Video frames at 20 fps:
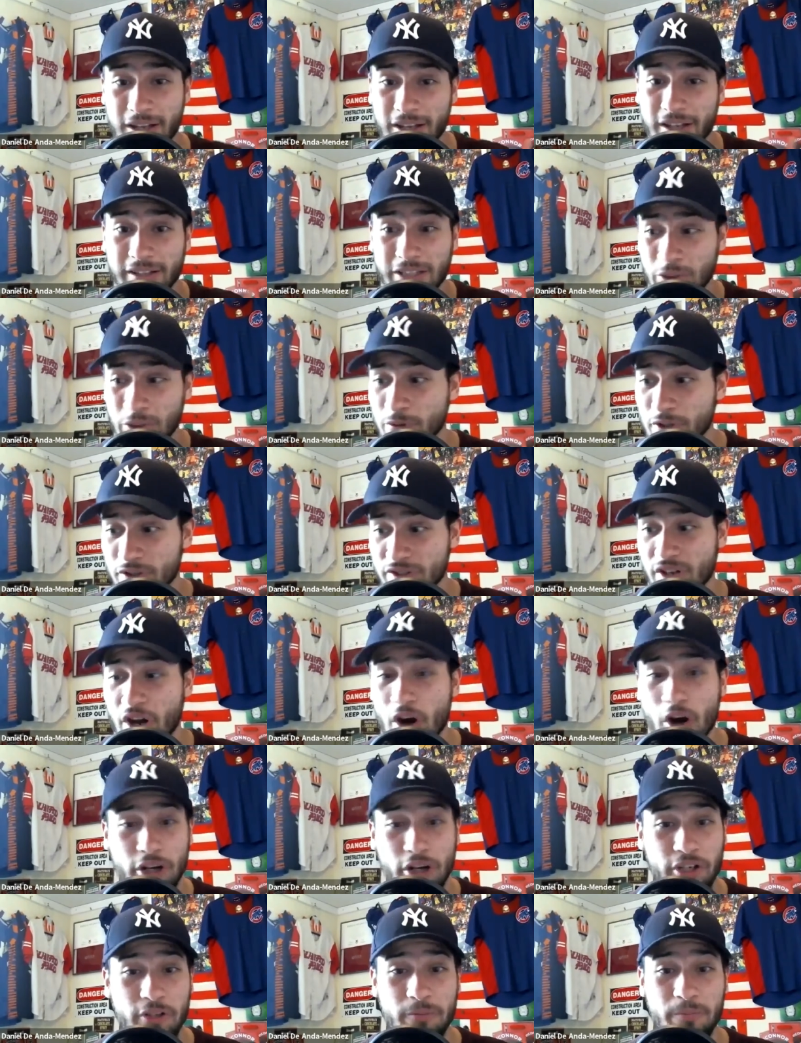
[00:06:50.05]
He was
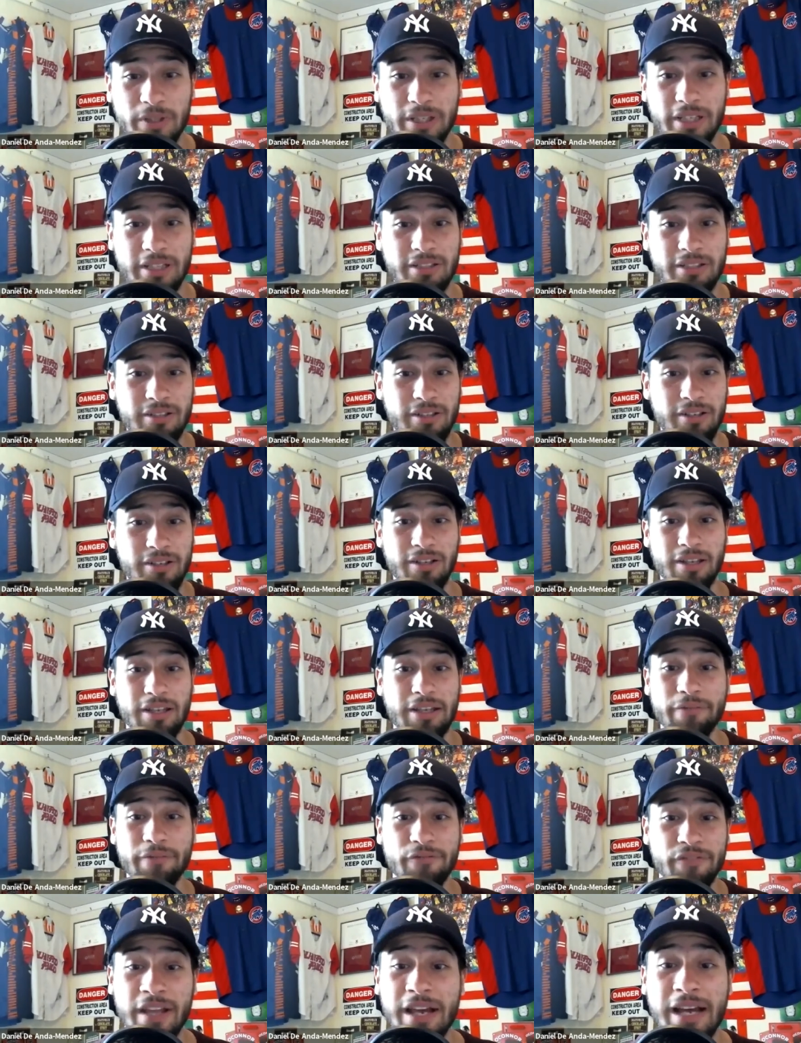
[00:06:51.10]
arguably,
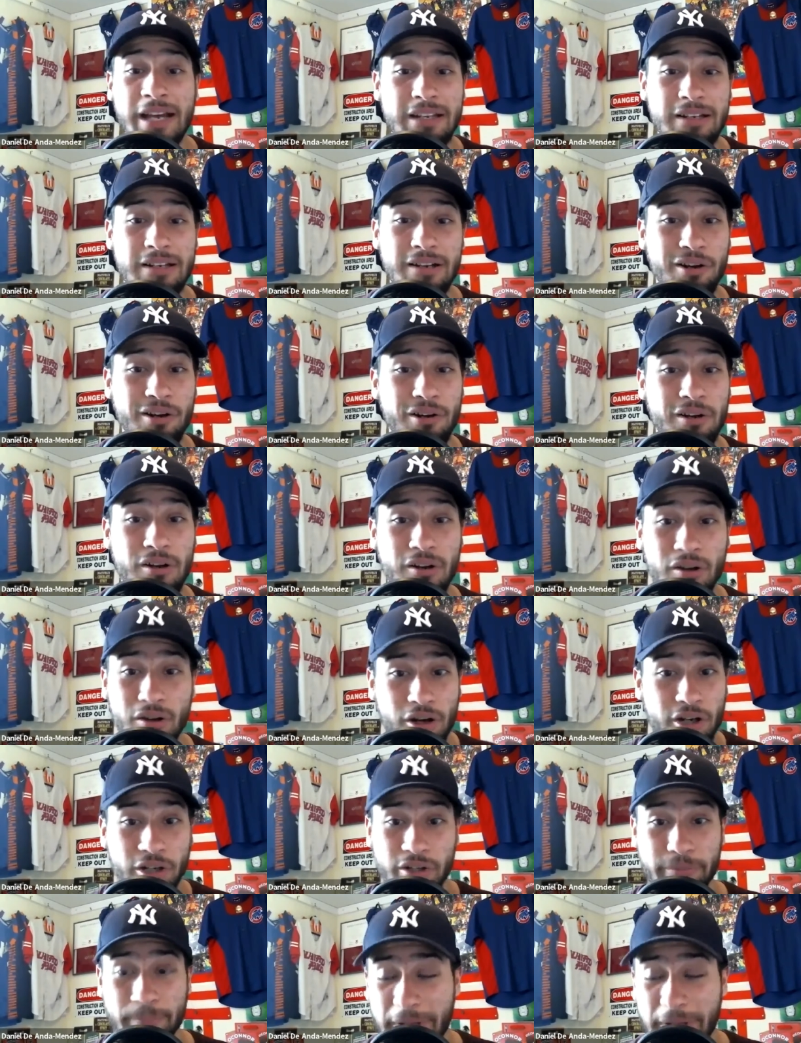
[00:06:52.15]
if not
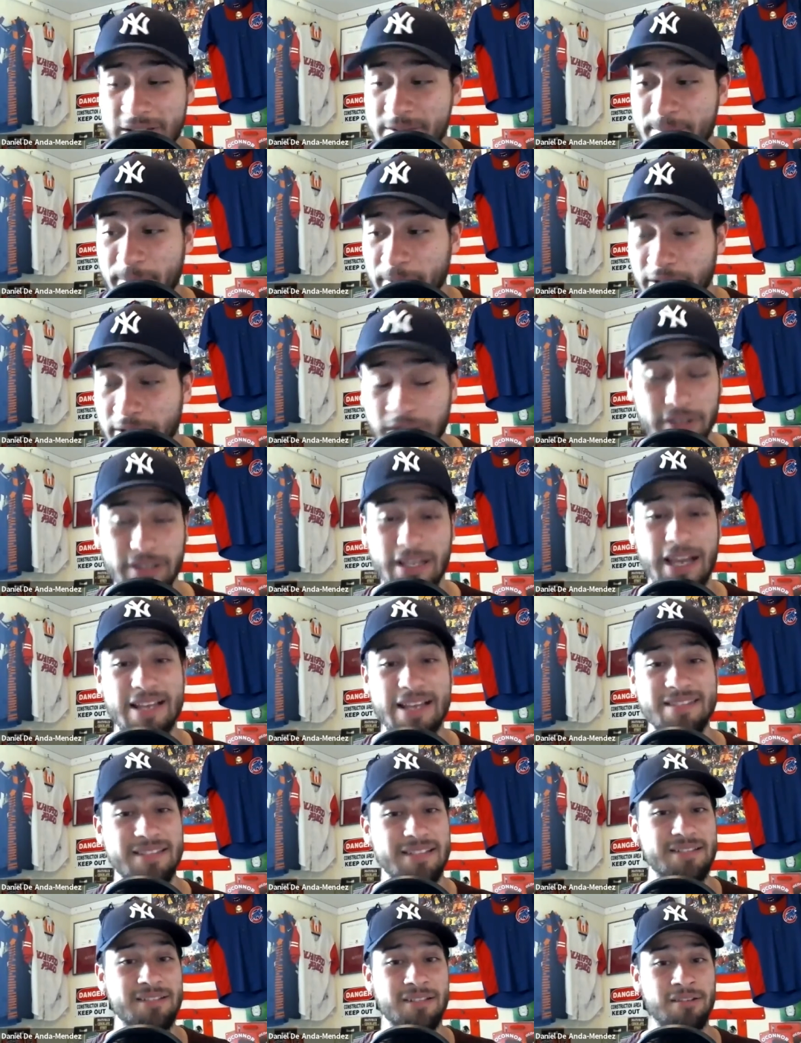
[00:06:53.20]
our best player last
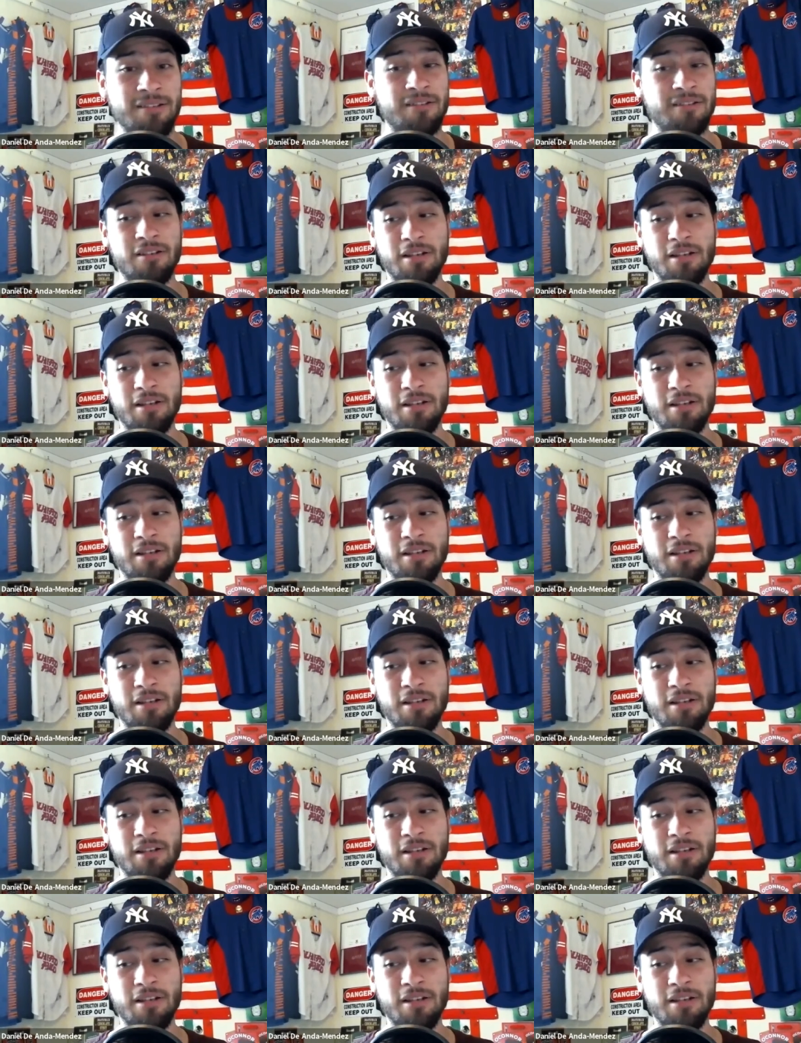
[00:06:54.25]
season.